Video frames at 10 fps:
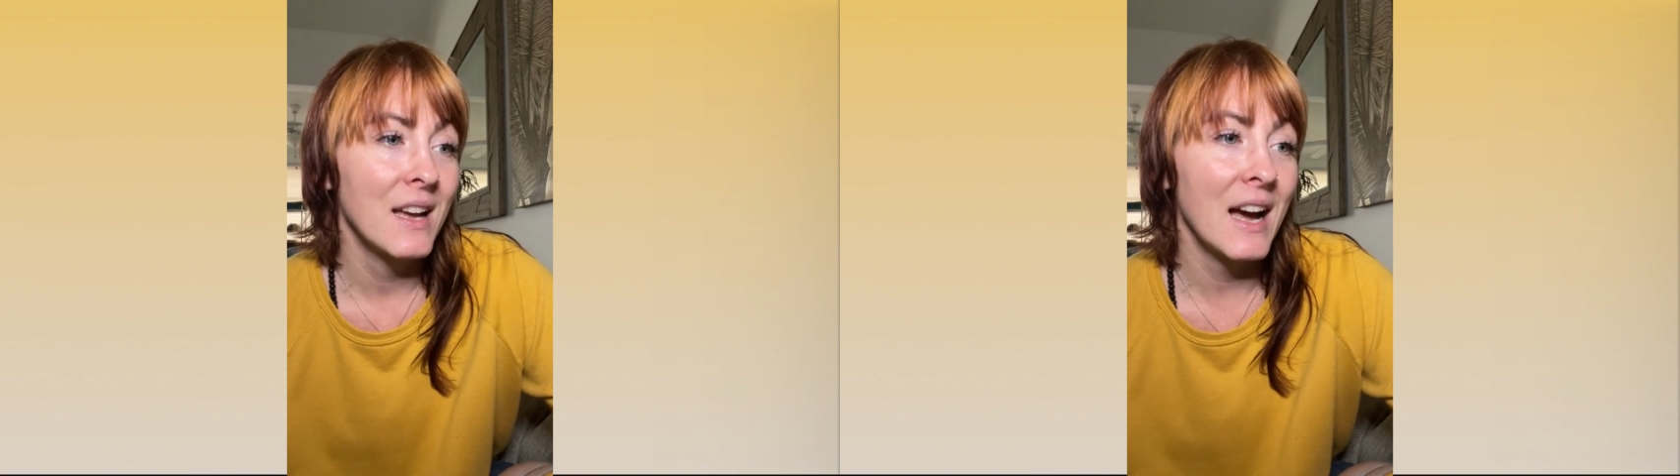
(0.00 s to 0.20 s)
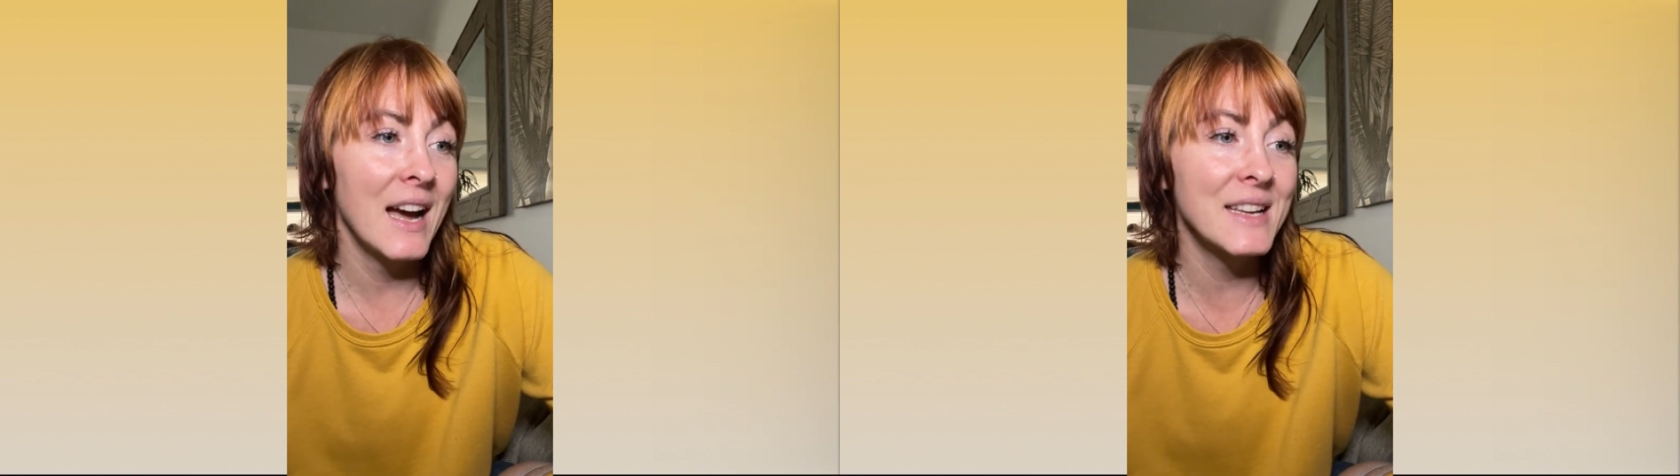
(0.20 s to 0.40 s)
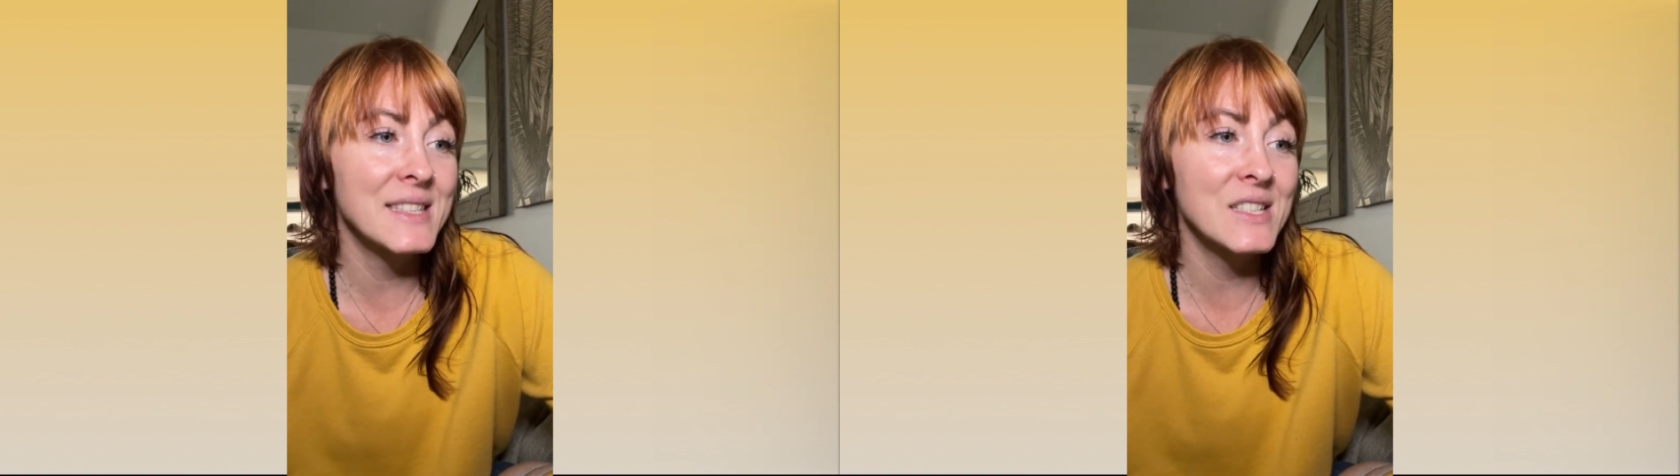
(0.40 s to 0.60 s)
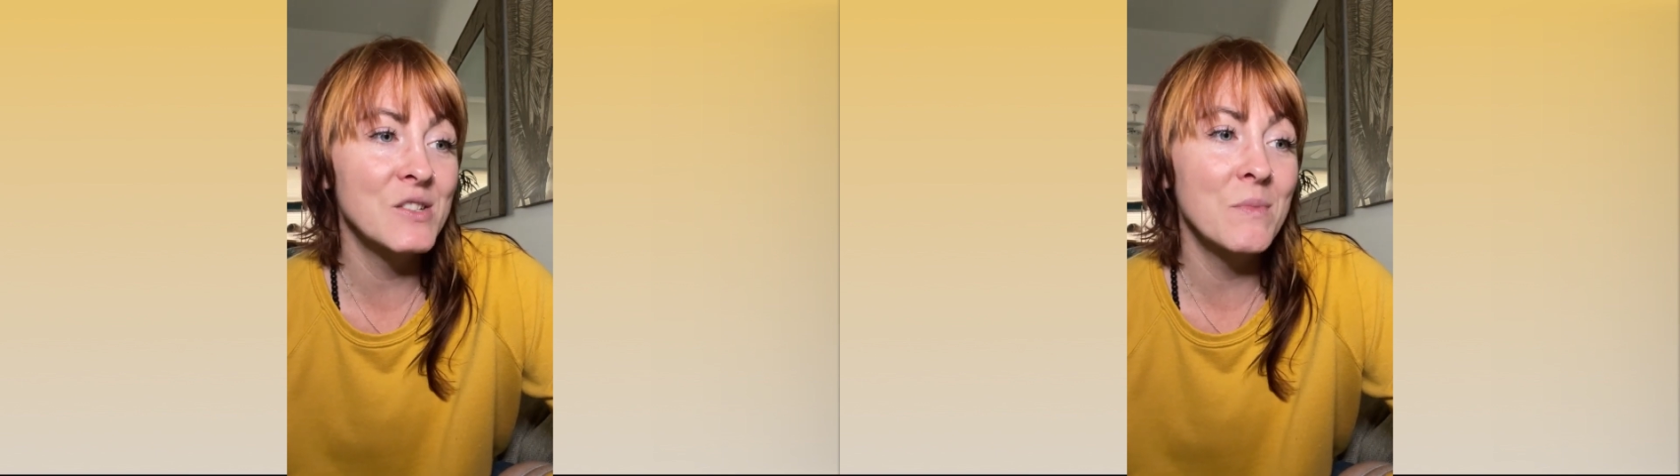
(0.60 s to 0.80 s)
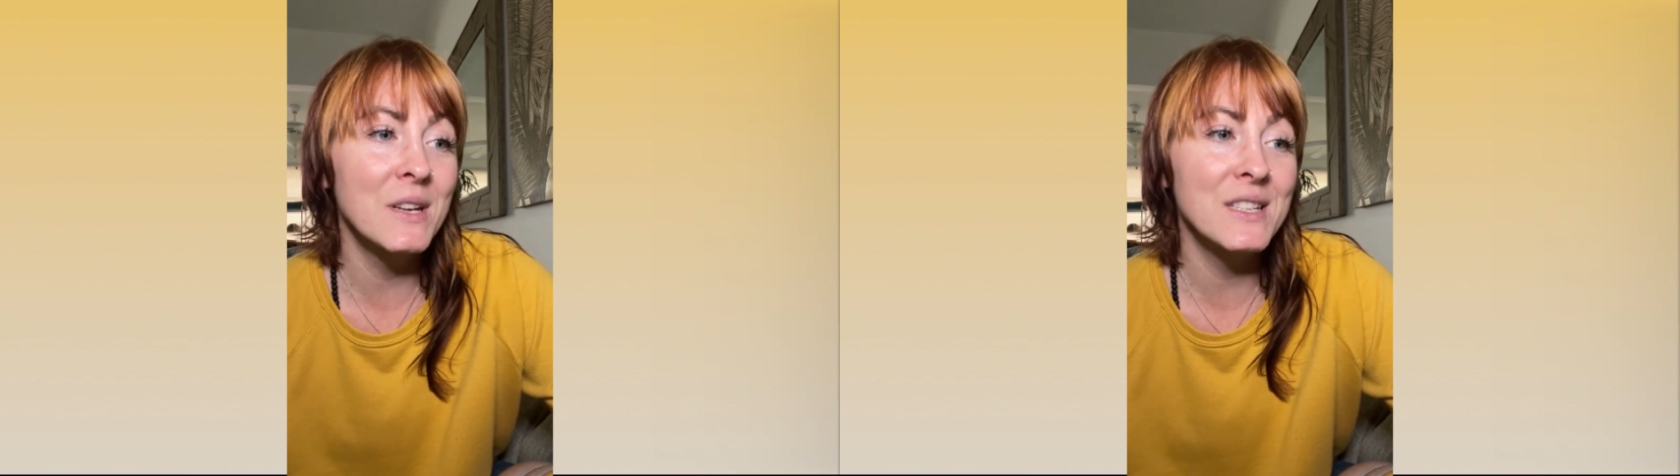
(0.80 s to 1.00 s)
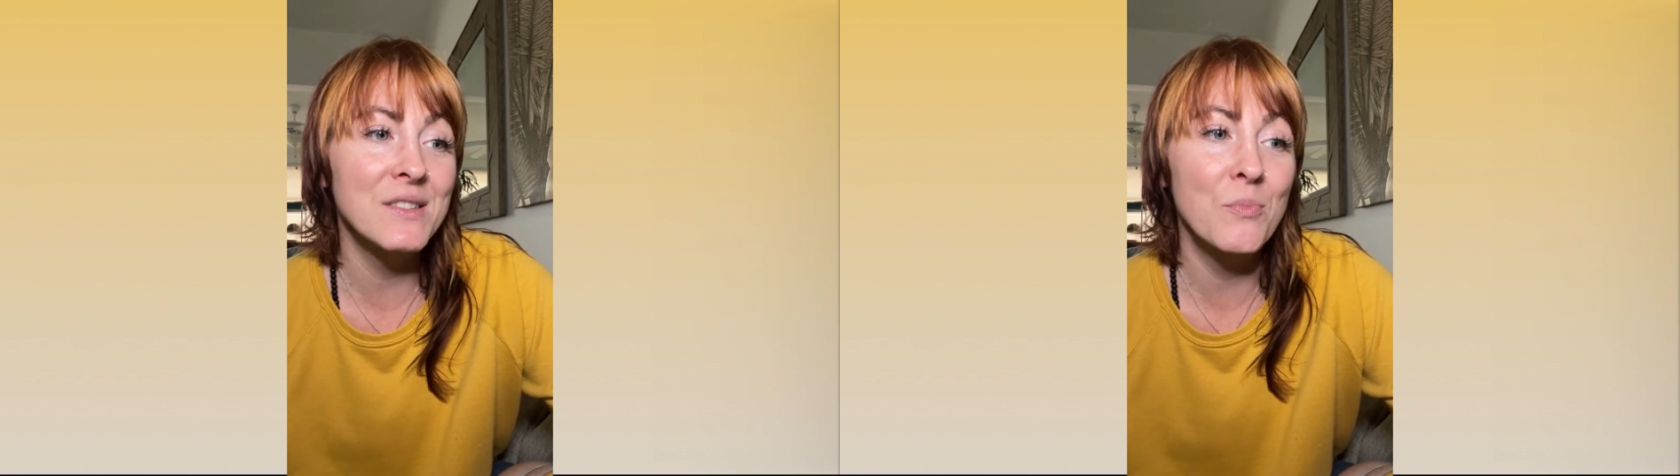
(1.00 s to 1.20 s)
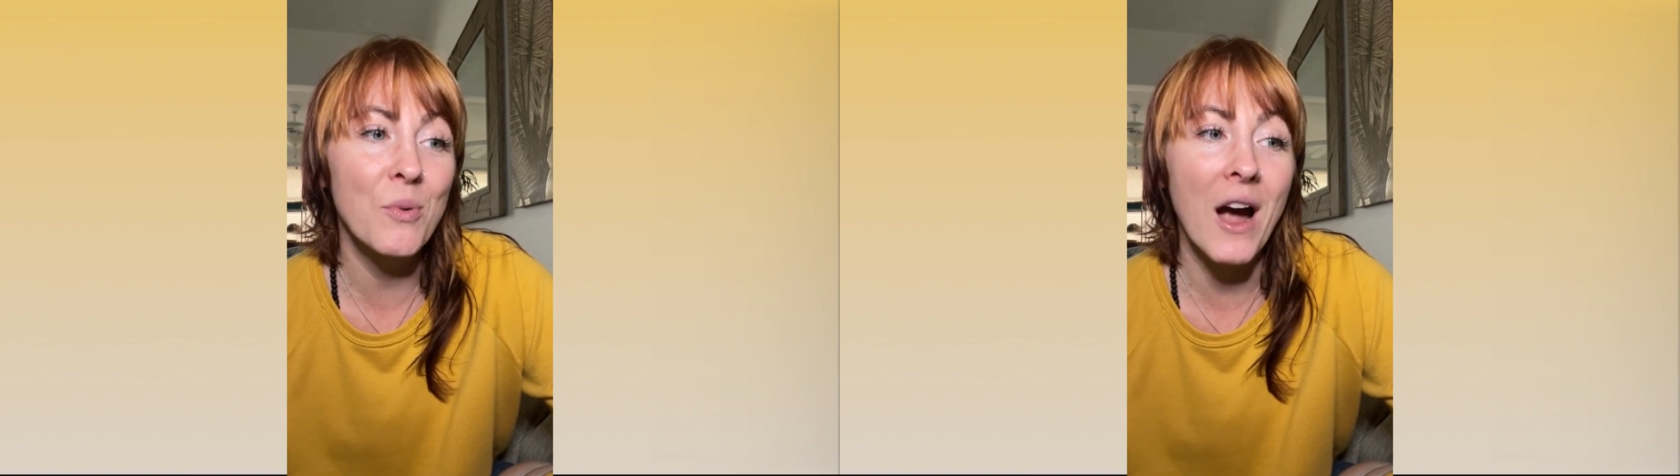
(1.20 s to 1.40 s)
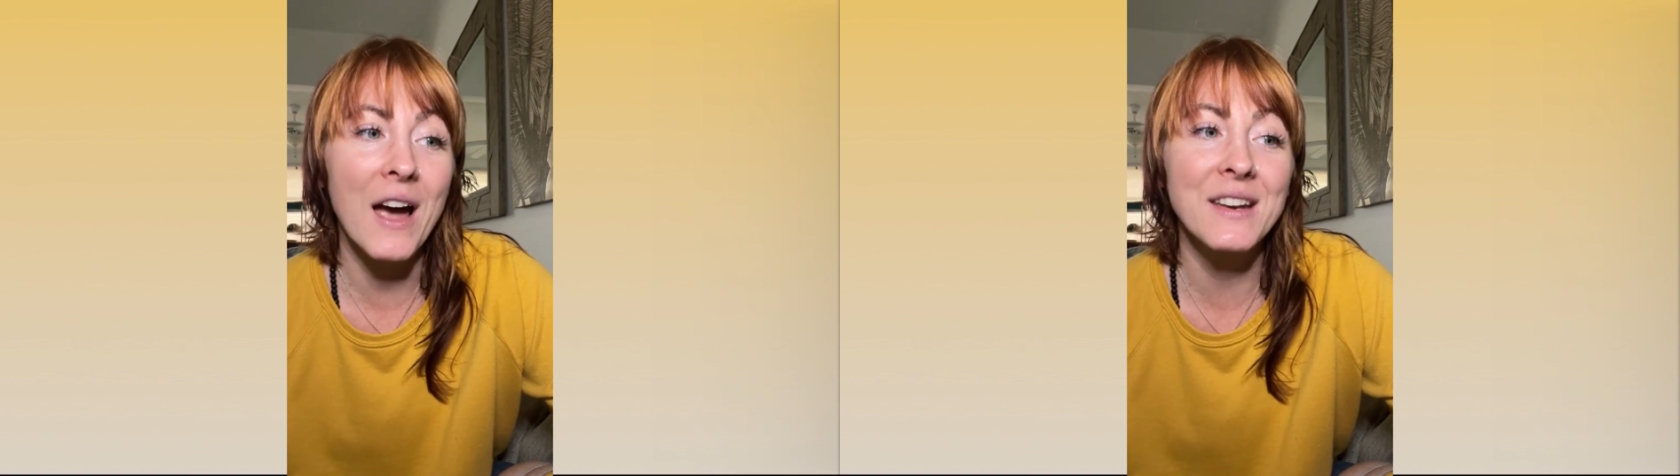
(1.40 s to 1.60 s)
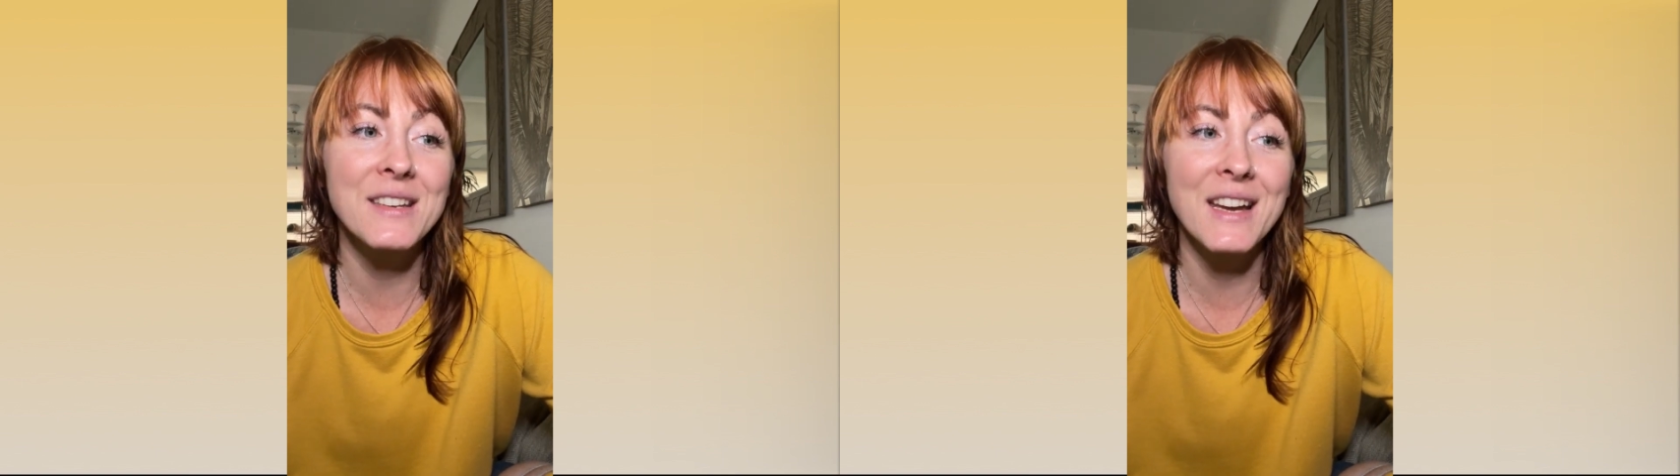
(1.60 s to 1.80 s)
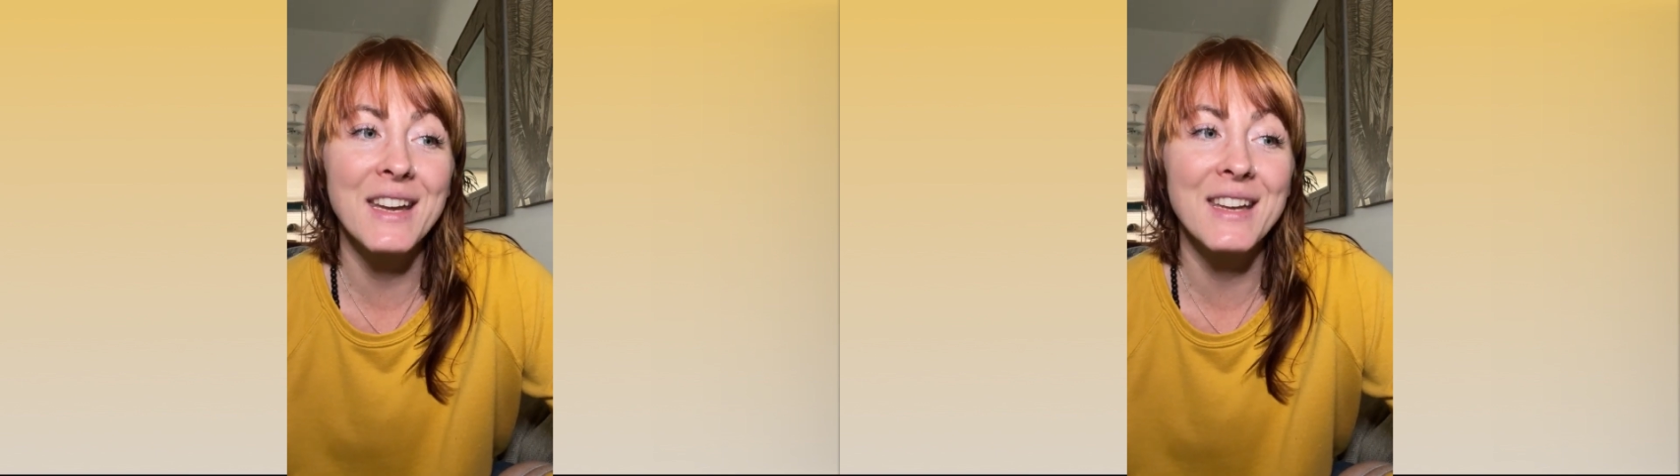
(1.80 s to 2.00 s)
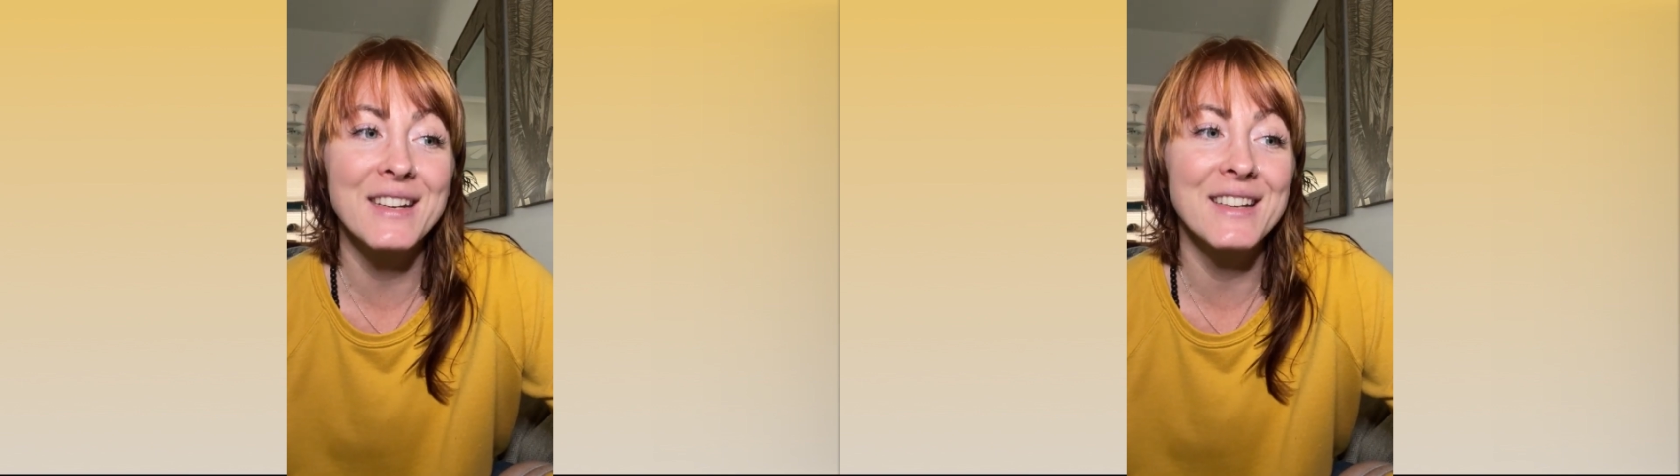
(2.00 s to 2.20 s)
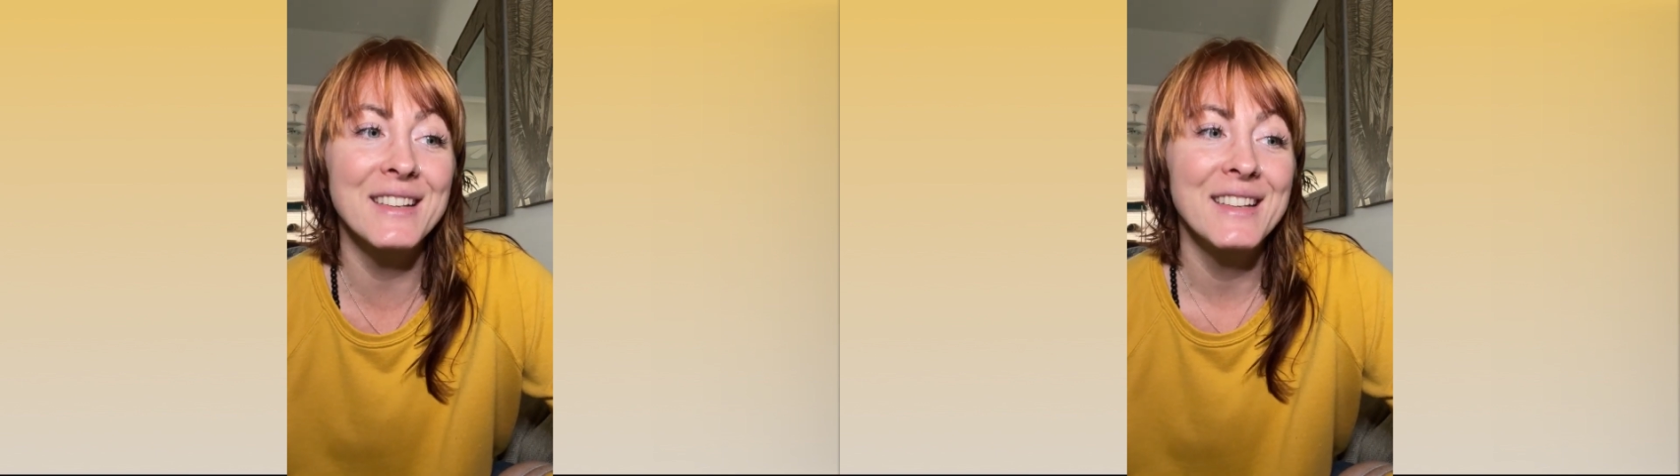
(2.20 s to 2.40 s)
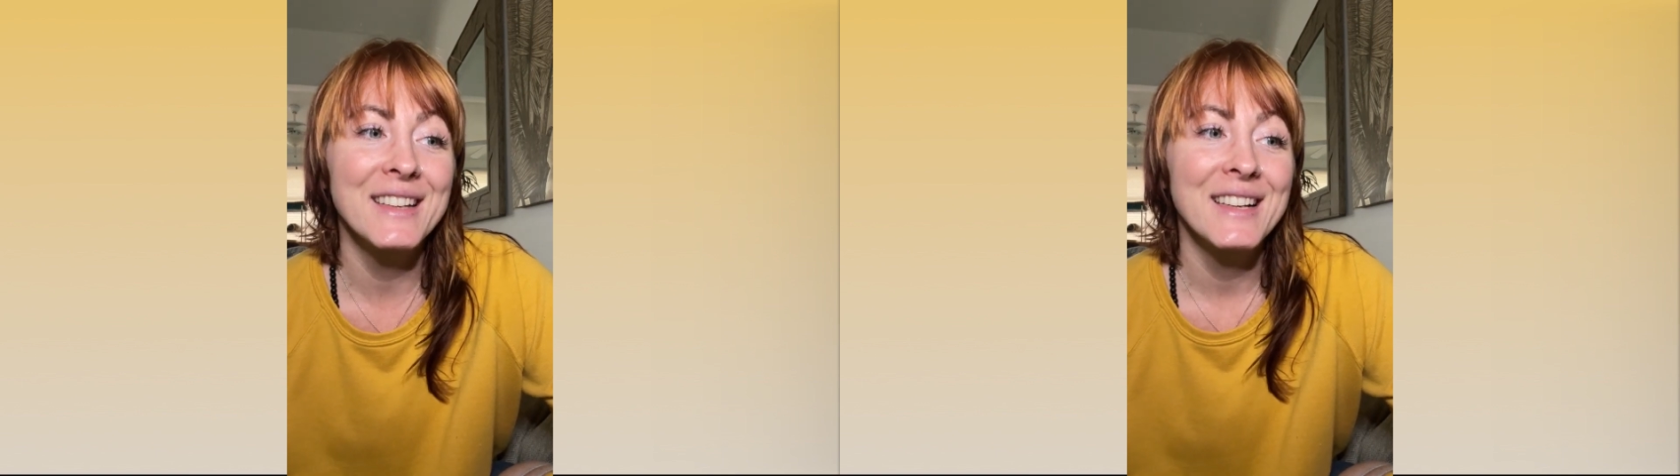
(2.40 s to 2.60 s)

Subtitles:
I had such a mix of pride in Diana,